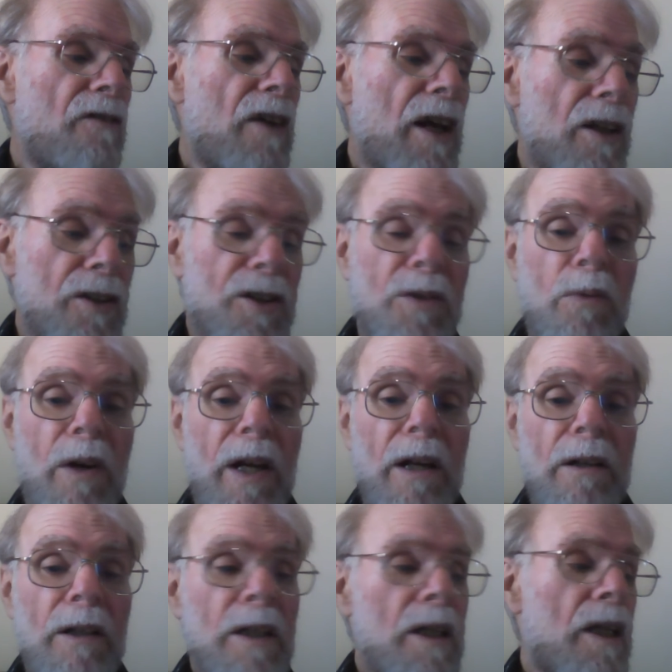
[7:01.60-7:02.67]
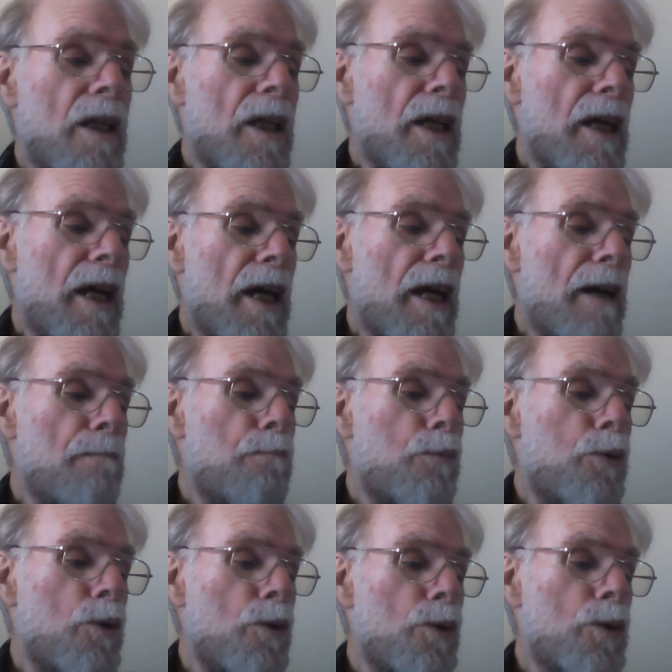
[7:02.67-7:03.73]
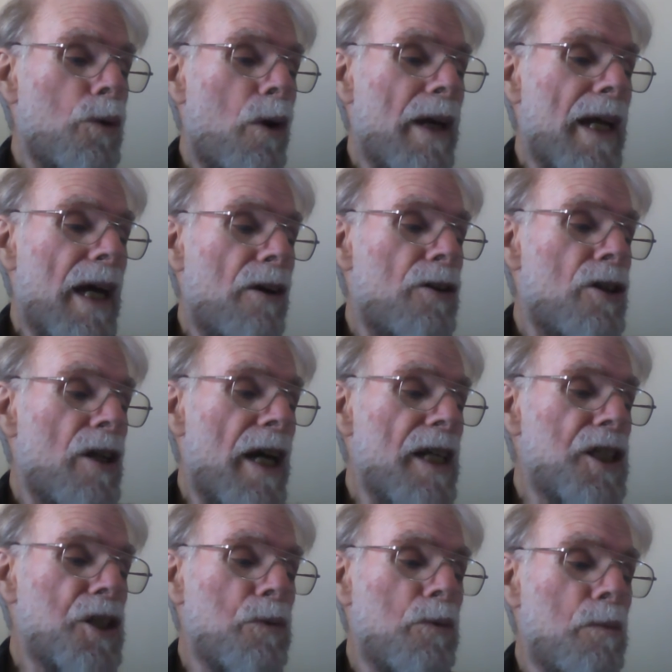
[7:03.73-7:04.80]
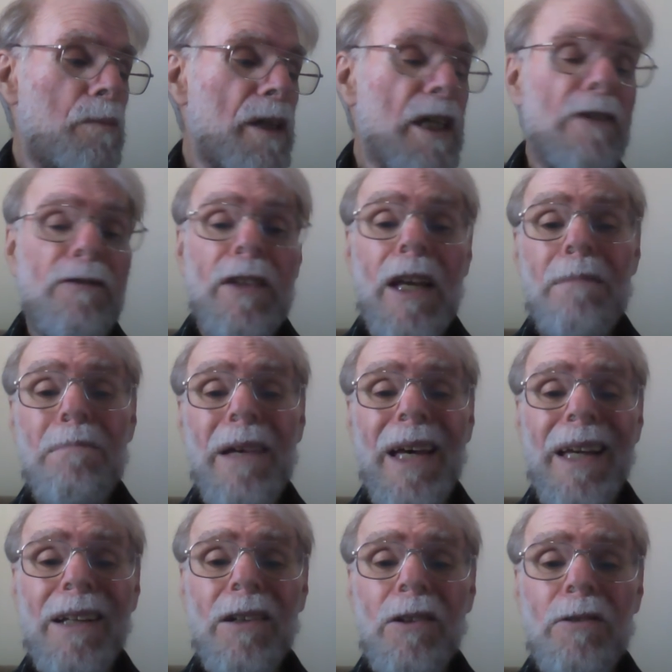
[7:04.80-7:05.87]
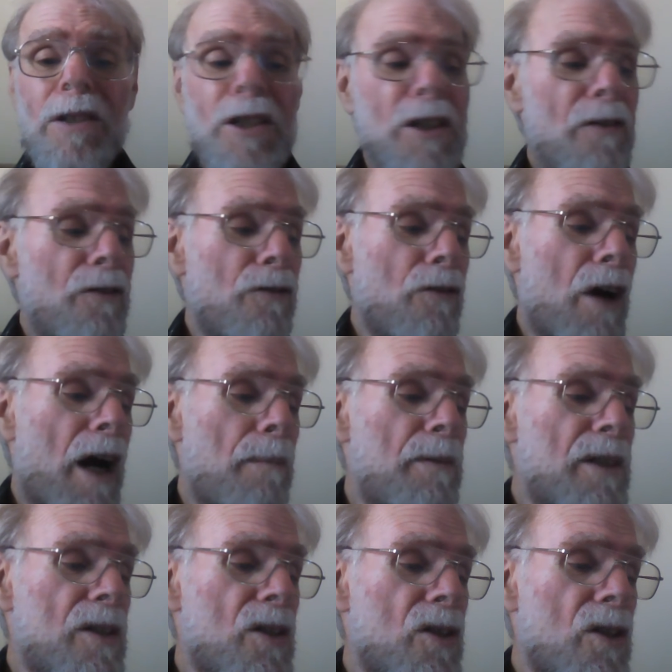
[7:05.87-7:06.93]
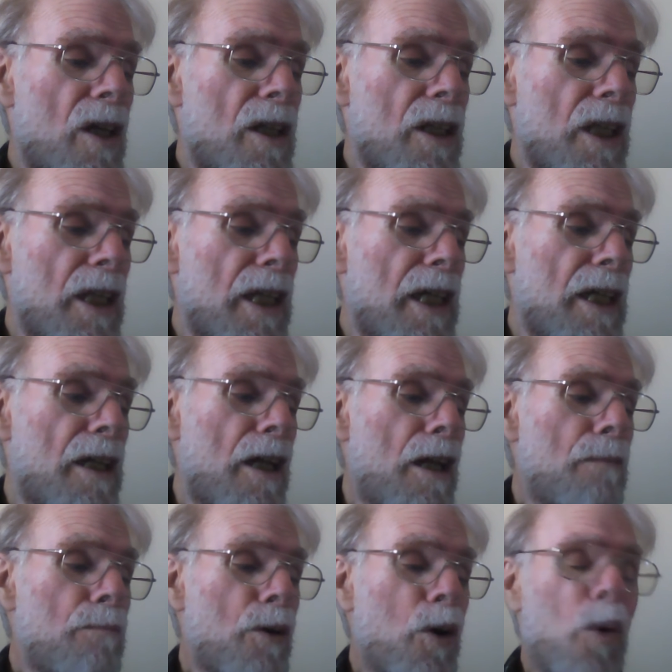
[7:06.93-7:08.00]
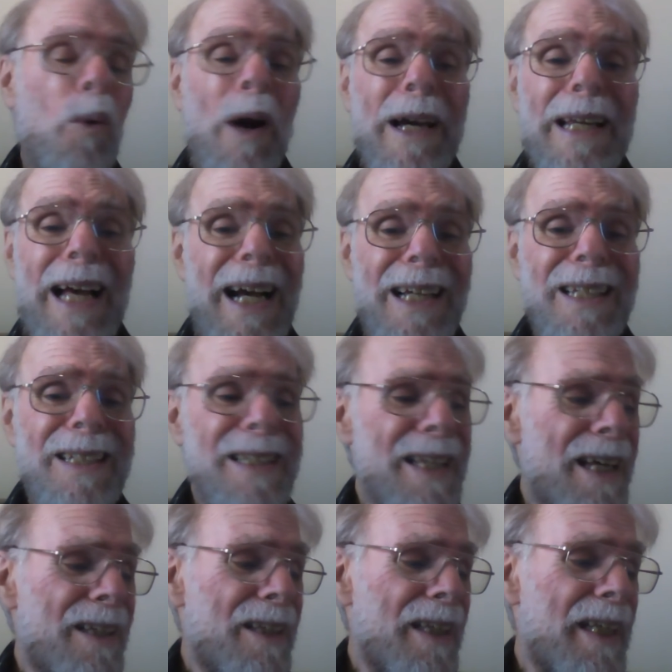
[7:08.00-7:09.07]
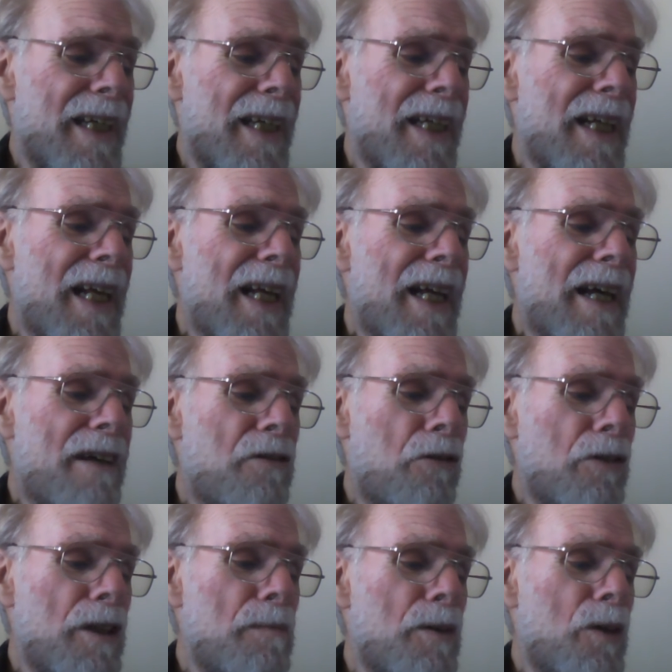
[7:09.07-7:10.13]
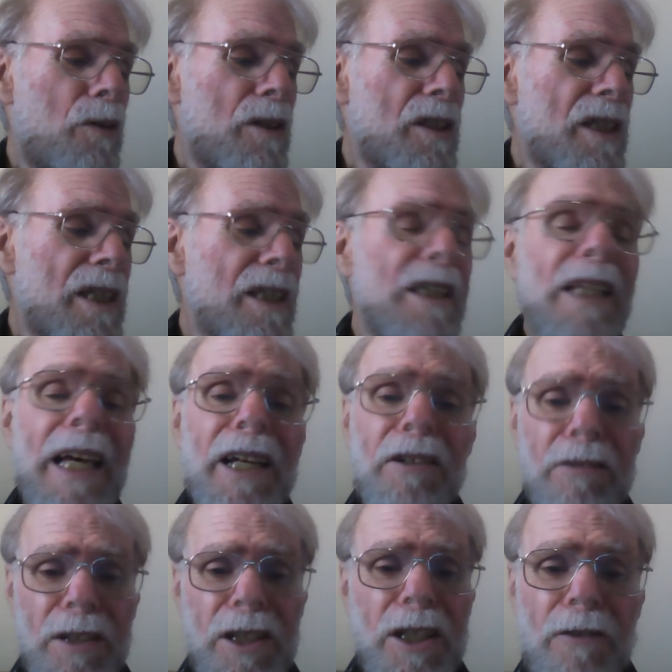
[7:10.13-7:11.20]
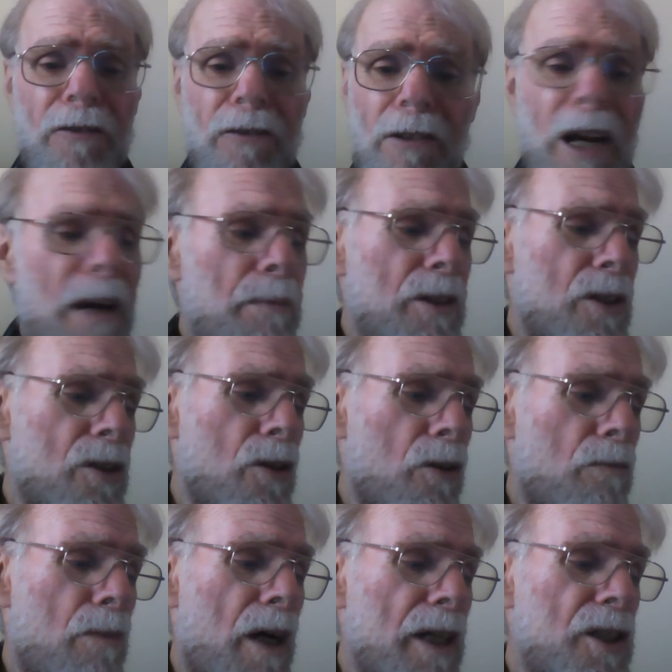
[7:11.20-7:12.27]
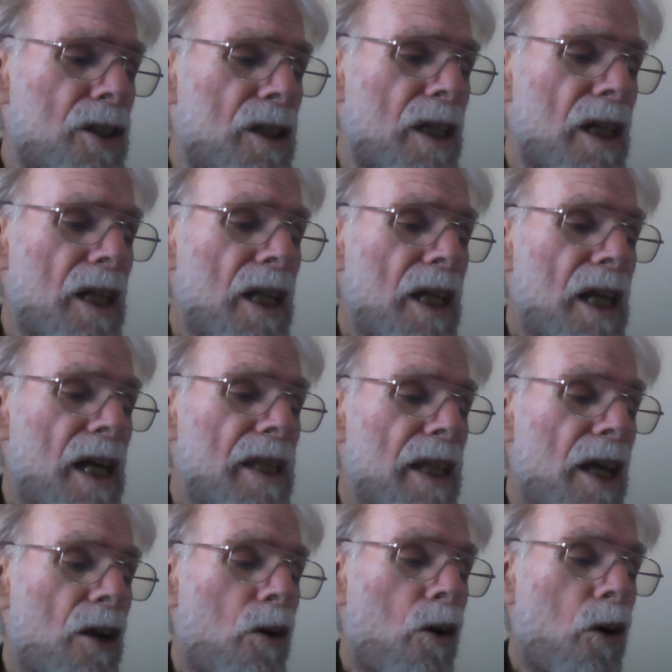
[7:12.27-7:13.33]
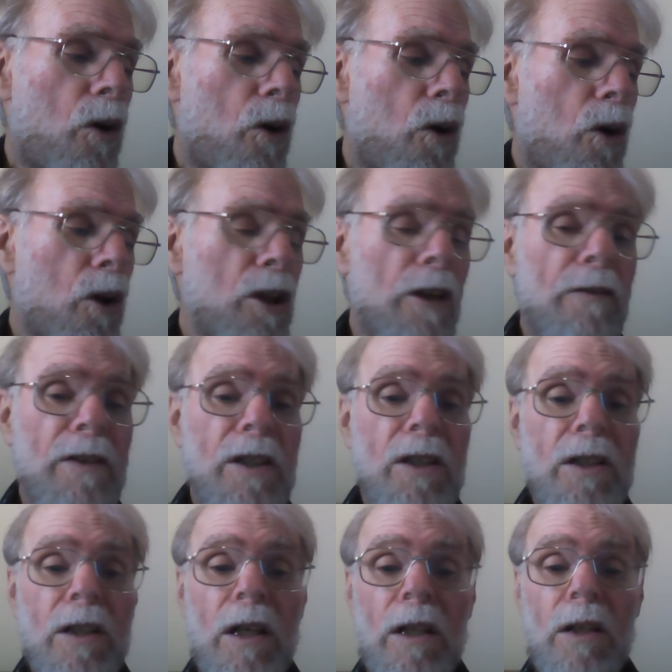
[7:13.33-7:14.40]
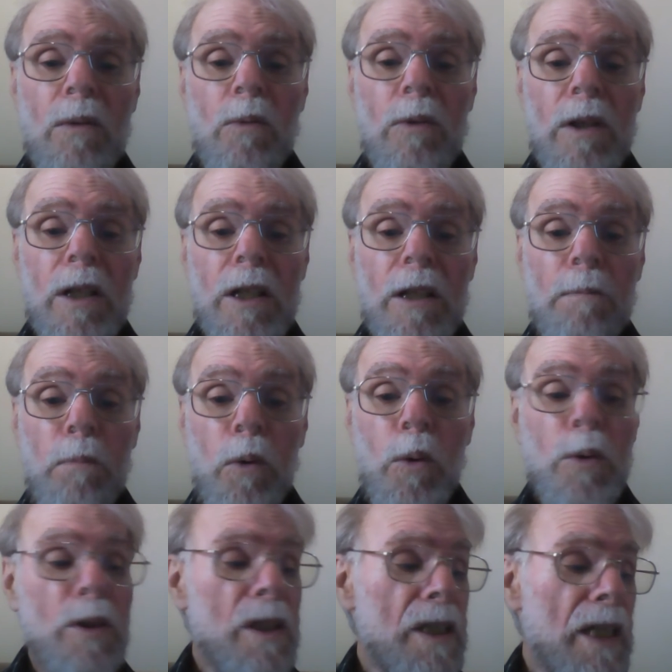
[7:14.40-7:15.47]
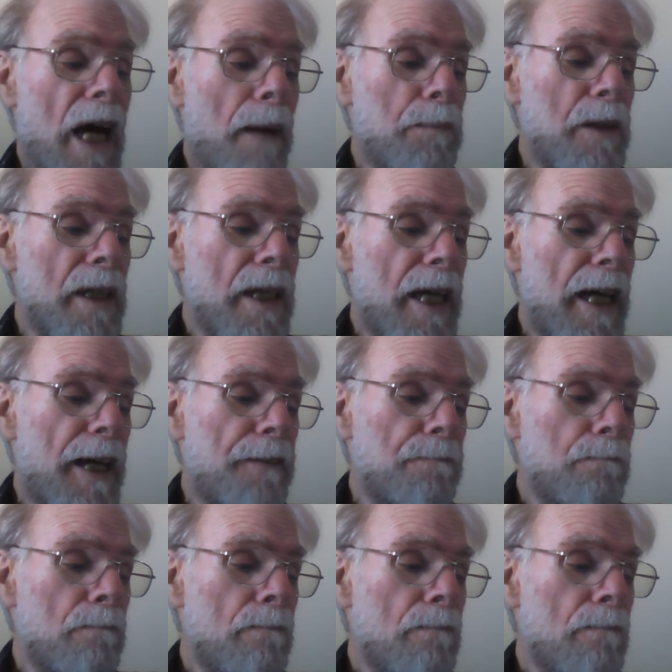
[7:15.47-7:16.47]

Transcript: of elsewhere. And Pooh thought how nice it would be if they met Christopher Robin suddenly, but quite accidentally, and only because he liked Christopher Robin so much. And then all of a sudden Winnie the Pooh stopped again,